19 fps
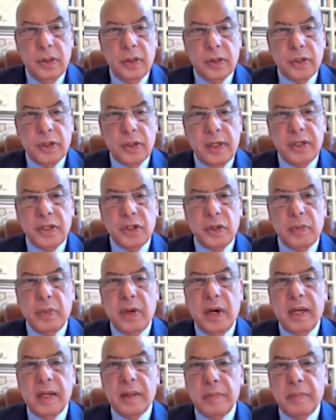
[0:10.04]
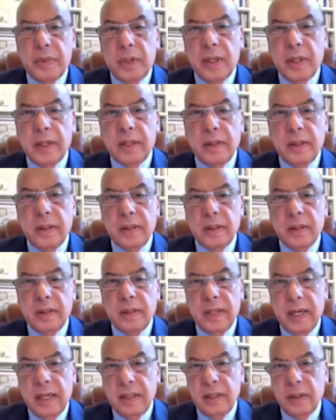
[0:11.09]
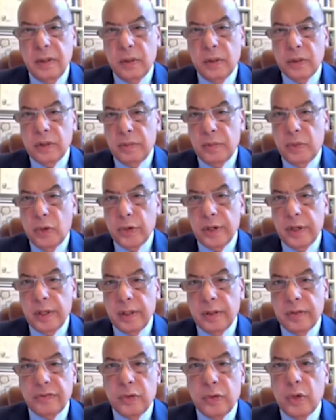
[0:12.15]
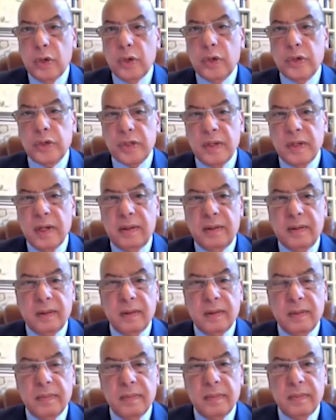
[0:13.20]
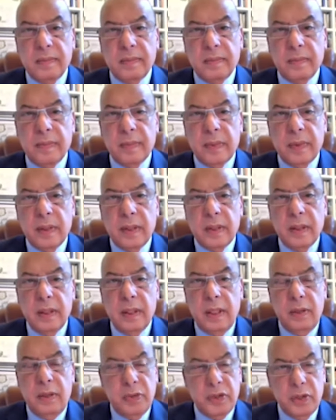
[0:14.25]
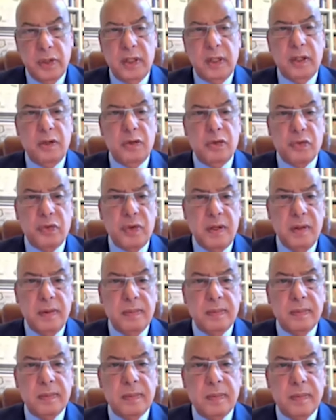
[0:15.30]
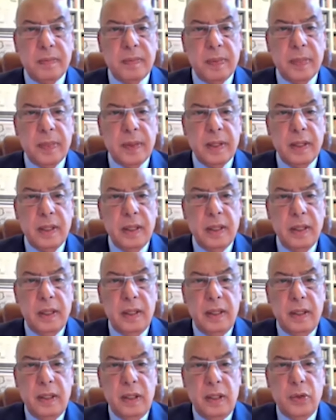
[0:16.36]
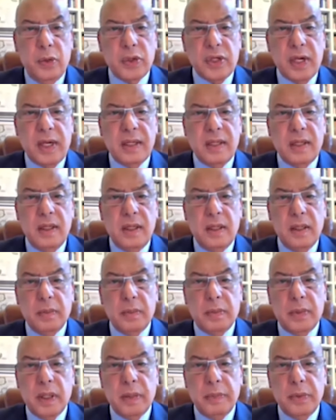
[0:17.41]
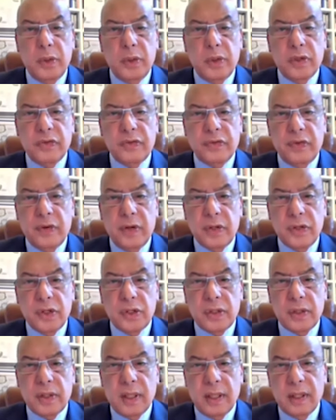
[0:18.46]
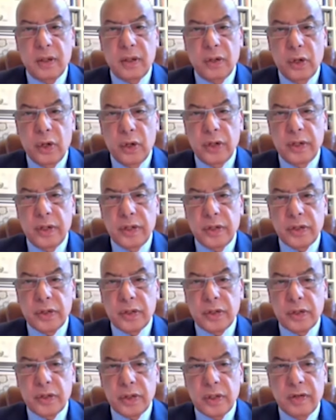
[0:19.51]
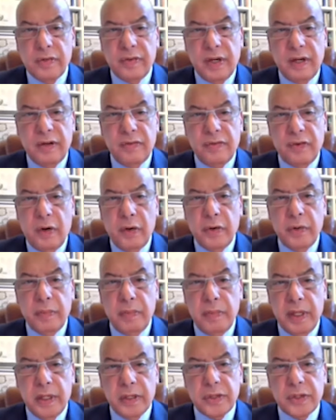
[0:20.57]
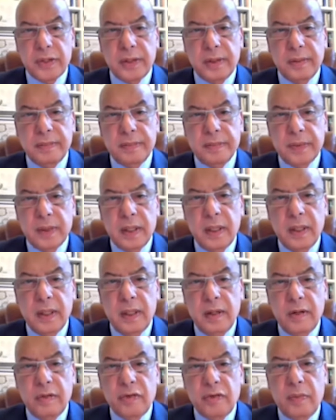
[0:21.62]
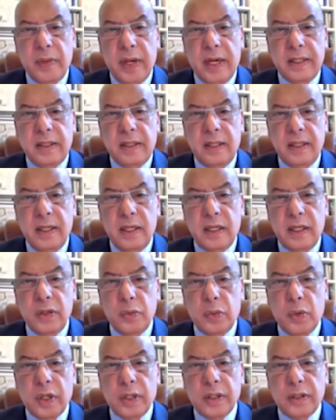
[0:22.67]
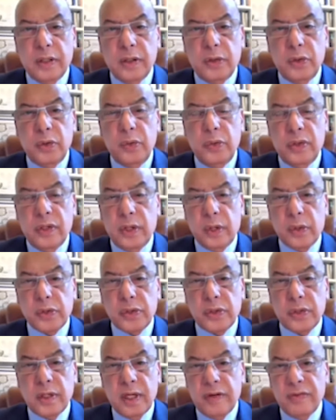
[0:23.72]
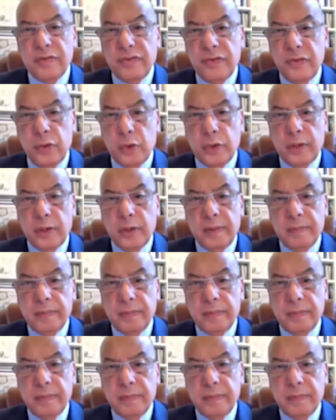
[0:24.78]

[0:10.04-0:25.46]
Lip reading: Sylvester Bryant Byrd died on the morning of August 9th. He was 83. He was Antigua and Barbuda's first and longest serving foreign minister from 1981 to 2004,